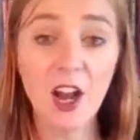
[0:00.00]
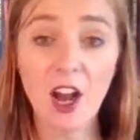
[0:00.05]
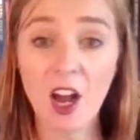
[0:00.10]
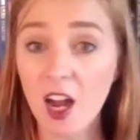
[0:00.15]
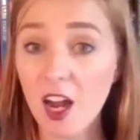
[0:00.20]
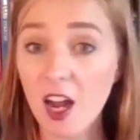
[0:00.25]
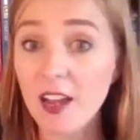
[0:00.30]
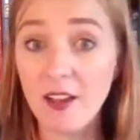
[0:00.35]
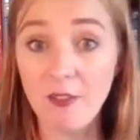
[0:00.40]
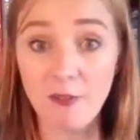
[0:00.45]

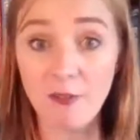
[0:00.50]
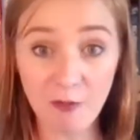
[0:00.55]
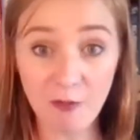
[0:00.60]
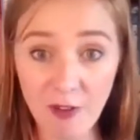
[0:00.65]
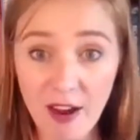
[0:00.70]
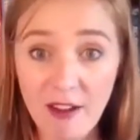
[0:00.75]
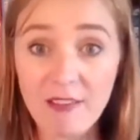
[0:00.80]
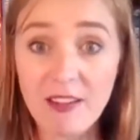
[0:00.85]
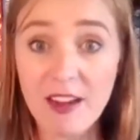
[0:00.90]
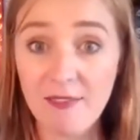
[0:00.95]
I
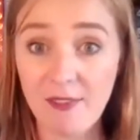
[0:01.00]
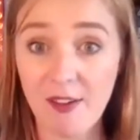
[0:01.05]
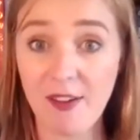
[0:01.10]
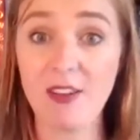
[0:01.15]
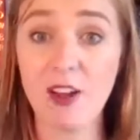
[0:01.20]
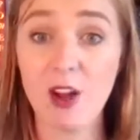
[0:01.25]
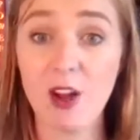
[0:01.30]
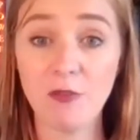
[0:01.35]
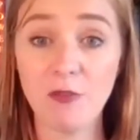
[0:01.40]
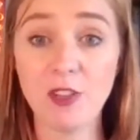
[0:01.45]
very,
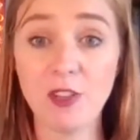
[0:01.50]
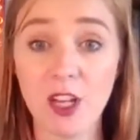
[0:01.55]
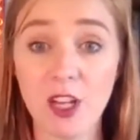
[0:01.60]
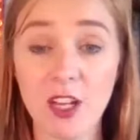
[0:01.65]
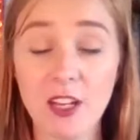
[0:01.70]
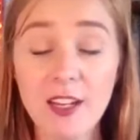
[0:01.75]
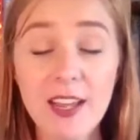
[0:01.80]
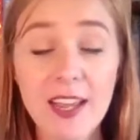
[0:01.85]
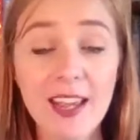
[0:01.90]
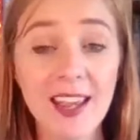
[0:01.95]
very
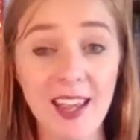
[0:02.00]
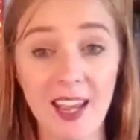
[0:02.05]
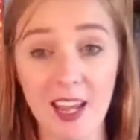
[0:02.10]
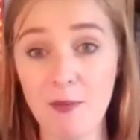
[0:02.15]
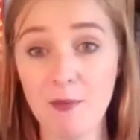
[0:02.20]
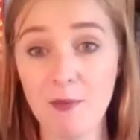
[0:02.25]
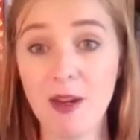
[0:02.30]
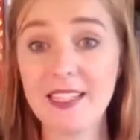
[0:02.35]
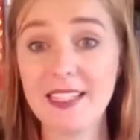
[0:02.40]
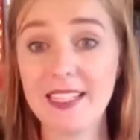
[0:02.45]
often
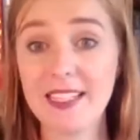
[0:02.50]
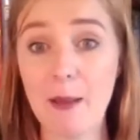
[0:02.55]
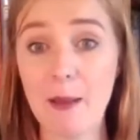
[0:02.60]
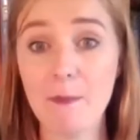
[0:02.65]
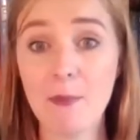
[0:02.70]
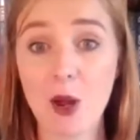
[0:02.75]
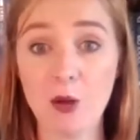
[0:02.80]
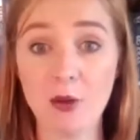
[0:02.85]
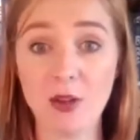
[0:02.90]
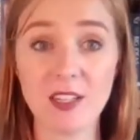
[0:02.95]
hit my
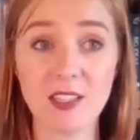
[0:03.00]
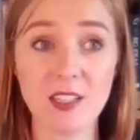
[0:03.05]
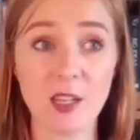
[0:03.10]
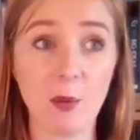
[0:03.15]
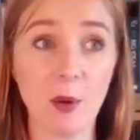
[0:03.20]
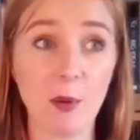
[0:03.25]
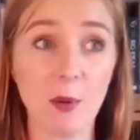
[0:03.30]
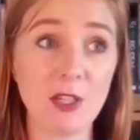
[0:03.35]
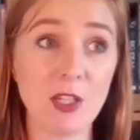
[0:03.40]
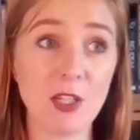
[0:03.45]
DM bonus. I
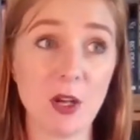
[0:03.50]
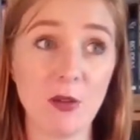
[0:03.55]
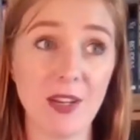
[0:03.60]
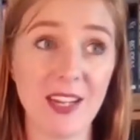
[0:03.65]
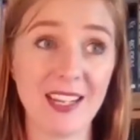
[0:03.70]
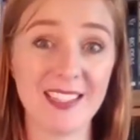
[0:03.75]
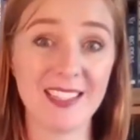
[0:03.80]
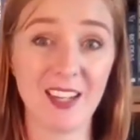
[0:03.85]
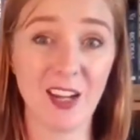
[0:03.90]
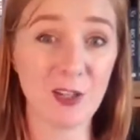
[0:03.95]
probably don't
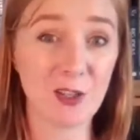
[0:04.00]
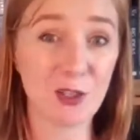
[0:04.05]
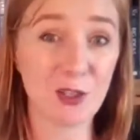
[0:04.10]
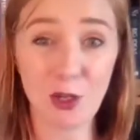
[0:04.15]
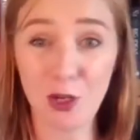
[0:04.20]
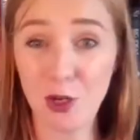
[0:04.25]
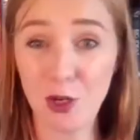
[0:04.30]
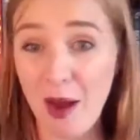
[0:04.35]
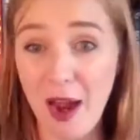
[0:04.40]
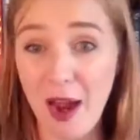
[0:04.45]
hit it like
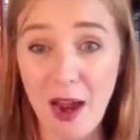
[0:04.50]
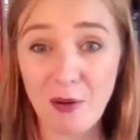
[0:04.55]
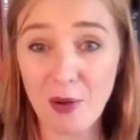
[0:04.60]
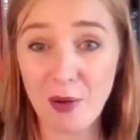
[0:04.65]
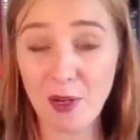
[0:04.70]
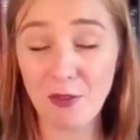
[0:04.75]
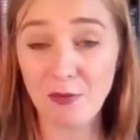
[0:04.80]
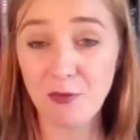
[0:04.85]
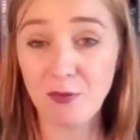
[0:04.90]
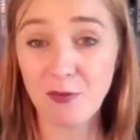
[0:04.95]
2 out
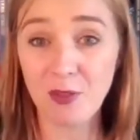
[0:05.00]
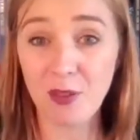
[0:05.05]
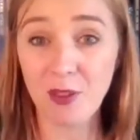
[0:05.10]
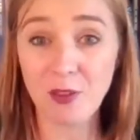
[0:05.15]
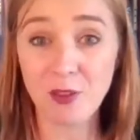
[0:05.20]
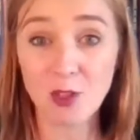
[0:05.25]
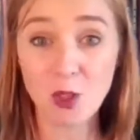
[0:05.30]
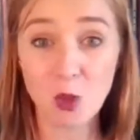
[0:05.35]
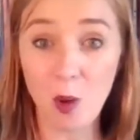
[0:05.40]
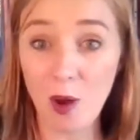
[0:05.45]
of
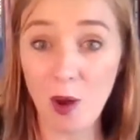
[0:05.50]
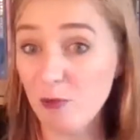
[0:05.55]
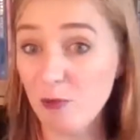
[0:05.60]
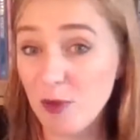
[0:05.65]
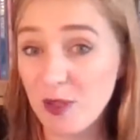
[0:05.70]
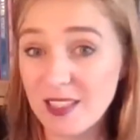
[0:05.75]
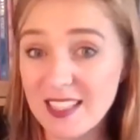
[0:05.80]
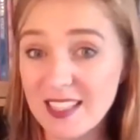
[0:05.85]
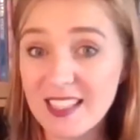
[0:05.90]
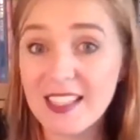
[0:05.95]
the 12
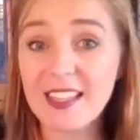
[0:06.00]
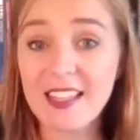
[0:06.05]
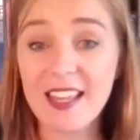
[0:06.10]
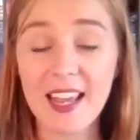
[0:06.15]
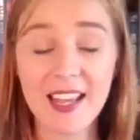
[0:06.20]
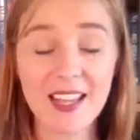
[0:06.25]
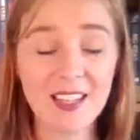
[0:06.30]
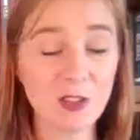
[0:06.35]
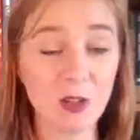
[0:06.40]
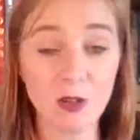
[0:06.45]
months in a
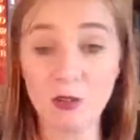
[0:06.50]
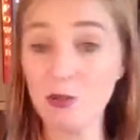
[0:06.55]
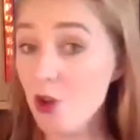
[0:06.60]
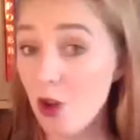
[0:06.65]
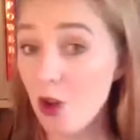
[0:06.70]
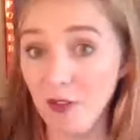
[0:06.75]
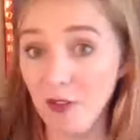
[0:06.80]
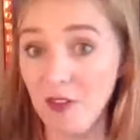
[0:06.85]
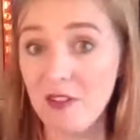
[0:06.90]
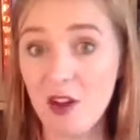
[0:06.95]
year. So
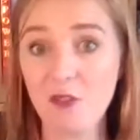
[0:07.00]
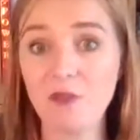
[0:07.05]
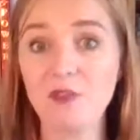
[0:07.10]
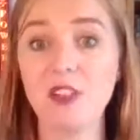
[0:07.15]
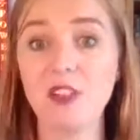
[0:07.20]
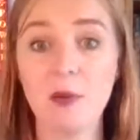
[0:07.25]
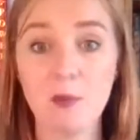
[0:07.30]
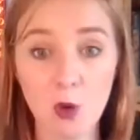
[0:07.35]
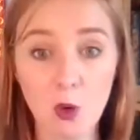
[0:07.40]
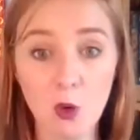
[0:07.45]
not very
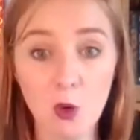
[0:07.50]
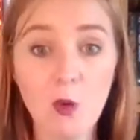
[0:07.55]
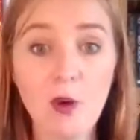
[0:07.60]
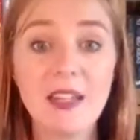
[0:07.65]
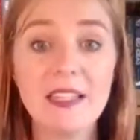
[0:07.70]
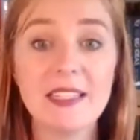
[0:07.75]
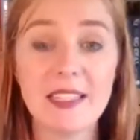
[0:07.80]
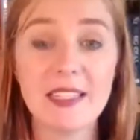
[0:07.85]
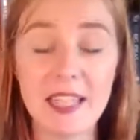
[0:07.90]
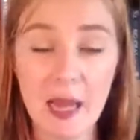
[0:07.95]
often. I'm
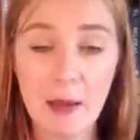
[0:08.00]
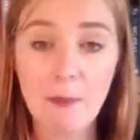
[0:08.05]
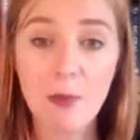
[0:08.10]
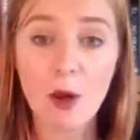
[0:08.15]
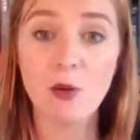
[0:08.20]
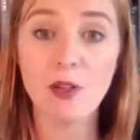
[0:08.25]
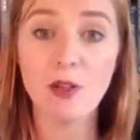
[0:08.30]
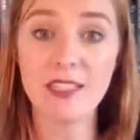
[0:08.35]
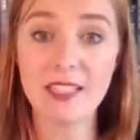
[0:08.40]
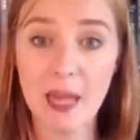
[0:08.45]
always DM
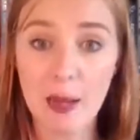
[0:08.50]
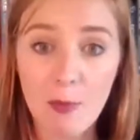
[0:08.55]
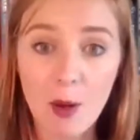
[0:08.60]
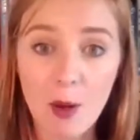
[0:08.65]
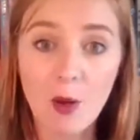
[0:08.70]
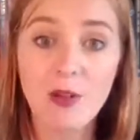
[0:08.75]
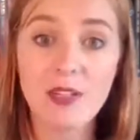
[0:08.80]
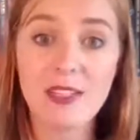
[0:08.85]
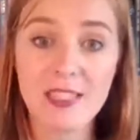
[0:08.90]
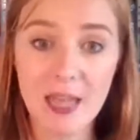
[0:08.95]
bonus, DM
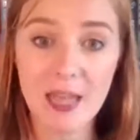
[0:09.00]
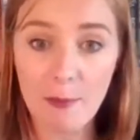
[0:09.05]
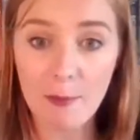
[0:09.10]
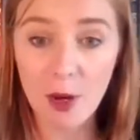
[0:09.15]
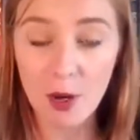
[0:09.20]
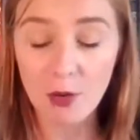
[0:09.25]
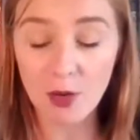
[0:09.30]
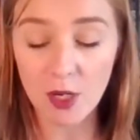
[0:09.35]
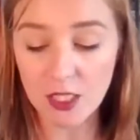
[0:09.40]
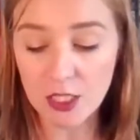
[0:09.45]
bonus, DM
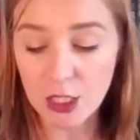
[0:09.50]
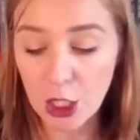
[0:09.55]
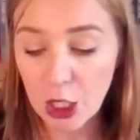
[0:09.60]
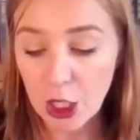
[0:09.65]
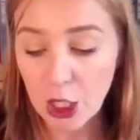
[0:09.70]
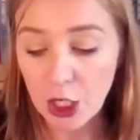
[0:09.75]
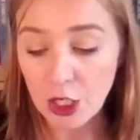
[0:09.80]
bonus.